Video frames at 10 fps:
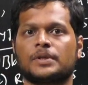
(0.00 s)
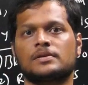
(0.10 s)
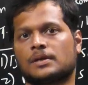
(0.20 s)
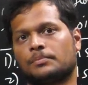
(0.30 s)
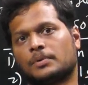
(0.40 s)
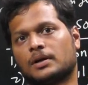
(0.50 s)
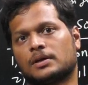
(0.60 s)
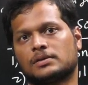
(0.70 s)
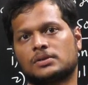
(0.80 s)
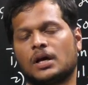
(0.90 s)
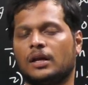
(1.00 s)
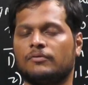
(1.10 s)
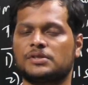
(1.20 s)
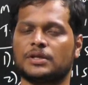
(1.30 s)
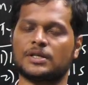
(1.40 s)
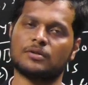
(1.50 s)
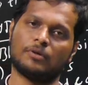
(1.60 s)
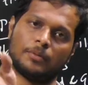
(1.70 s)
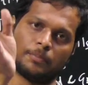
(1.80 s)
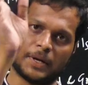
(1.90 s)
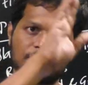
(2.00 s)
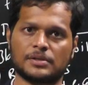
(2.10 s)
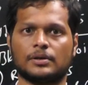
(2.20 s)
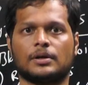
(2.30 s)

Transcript: some soil investigation will be placed,